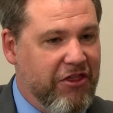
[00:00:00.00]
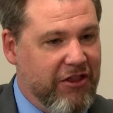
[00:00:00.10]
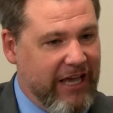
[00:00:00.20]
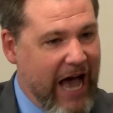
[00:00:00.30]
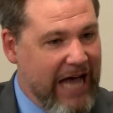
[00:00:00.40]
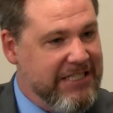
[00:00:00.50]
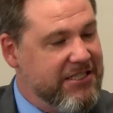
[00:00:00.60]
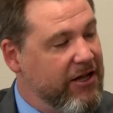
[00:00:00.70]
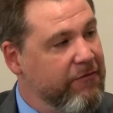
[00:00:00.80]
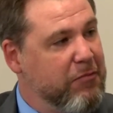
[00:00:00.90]
the
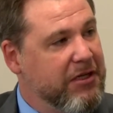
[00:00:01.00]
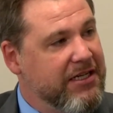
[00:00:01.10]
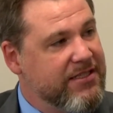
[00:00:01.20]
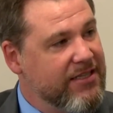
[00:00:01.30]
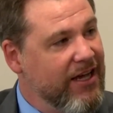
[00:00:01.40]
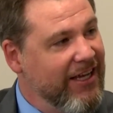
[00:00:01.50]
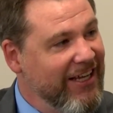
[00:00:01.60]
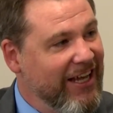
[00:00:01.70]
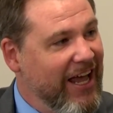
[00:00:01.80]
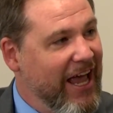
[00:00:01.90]
guidance of Melissa
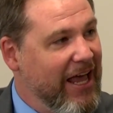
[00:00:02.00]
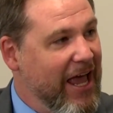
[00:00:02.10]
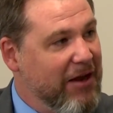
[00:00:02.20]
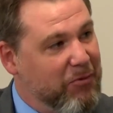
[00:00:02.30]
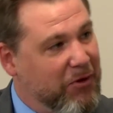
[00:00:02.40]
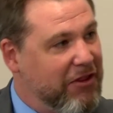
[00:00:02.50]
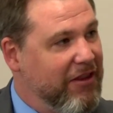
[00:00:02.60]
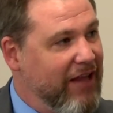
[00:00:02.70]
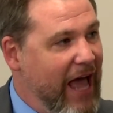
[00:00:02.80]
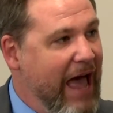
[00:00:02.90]
and
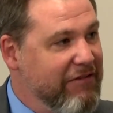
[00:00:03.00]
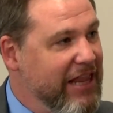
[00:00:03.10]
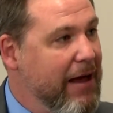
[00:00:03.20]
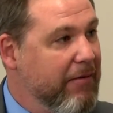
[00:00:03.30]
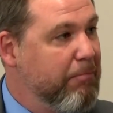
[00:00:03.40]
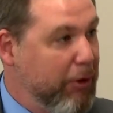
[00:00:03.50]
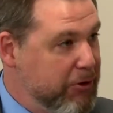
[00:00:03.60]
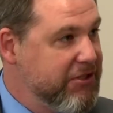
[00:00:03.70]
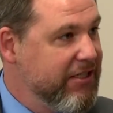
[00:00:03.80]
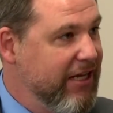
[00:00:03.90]
with having that
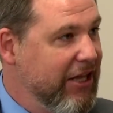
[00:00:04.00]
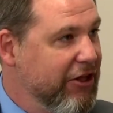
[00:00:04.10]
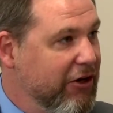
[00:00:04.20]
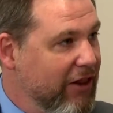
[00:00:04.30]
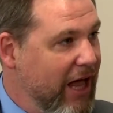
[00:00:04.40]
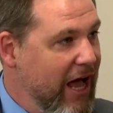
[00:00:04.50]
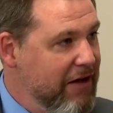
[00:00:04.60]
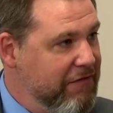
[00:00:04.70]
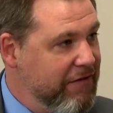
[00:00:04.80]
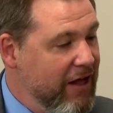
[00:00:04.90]
person in their
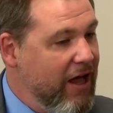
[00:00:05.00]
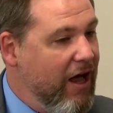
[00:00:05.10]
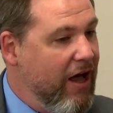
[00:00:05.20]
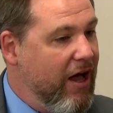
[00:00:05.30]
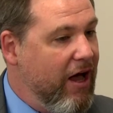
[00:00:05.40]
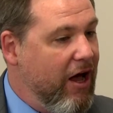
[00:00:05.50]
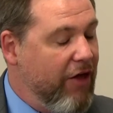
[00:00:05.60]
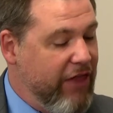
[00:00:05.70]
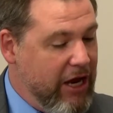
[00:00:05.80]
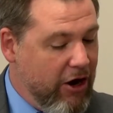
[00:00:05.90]
life,
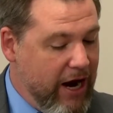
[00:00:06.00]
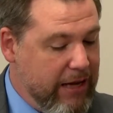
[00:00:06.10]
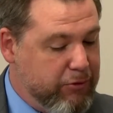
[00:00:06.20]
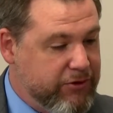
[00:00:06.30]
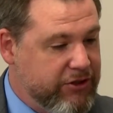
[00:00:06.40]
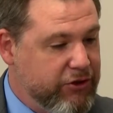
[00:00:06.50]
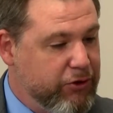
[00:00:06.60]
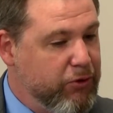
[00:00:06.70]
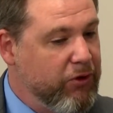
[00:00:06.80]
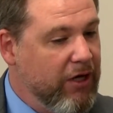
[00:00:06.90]
they are able
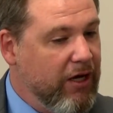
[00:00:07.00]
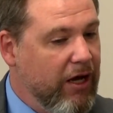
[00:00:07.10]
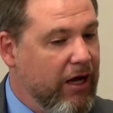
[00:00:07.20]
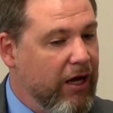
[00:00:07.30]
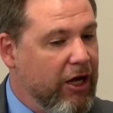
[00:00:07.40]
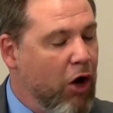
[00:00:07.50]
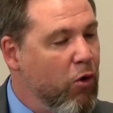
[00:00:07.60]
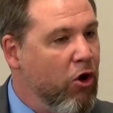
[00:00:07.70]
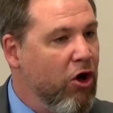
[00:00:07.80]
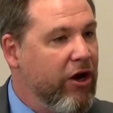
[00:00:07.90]
to go
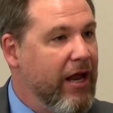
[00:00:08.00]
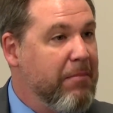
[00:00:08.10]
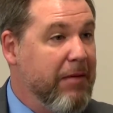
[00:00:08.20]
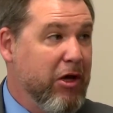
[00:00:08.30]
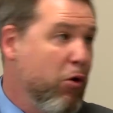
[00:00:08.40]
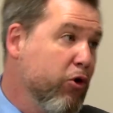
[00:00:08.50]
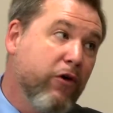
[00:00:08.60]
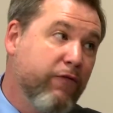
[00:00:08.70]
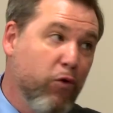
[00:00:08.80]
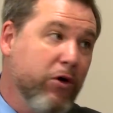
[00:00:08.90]
on and maybe go into a
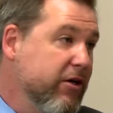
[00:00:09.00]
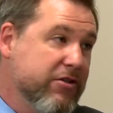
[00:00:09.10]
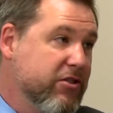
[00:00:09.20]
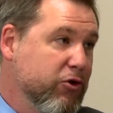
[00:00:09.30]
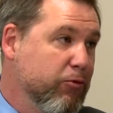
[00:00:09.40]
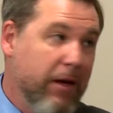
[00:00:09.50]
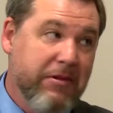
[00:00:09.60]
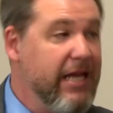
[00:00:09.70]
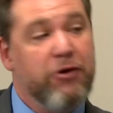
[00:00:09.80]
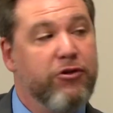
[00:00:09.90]
4-year school. Maybe
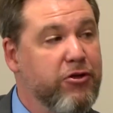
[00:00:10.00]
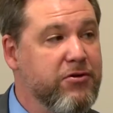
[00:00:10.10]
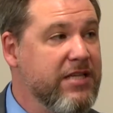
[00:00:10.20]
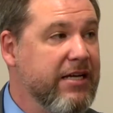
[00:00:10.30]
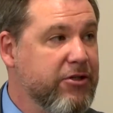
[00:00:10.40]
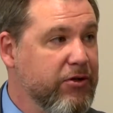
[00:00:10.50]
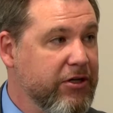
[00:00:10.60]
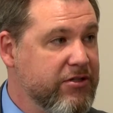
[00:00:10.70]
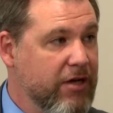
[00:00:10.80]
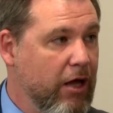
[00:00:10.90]
they don't use that
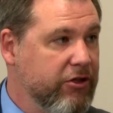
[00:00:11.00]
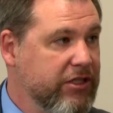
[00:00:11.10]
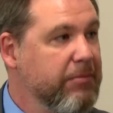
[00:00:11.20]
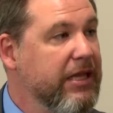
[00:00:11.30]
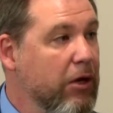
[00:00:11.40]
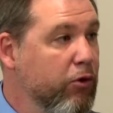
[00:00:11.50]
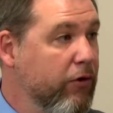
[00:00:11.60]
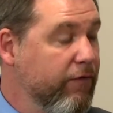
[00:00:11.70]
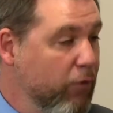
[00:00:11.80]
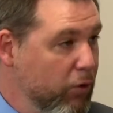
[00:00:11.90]
2-year scholarship, but they go into a
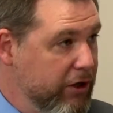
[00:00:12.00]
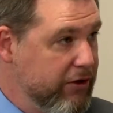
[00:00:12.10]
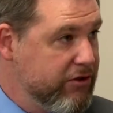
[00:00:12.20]
4-year school.